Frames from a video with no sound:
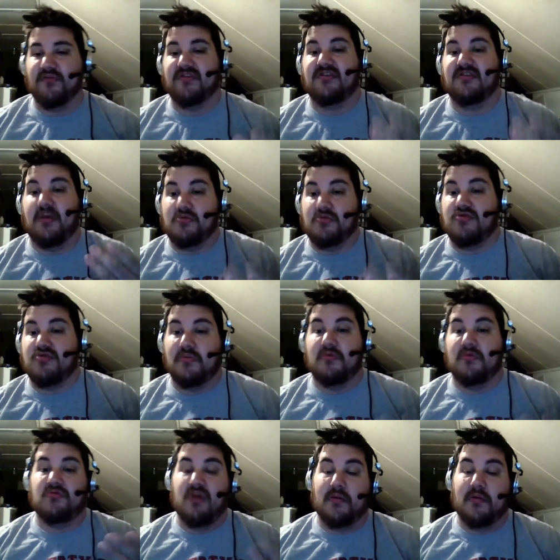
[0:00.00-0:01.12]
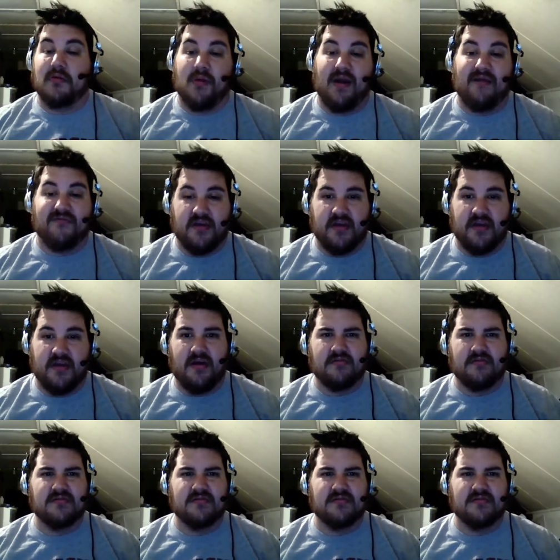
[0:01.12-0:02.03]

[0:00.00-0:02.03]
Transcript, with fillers: the WWWF, you know?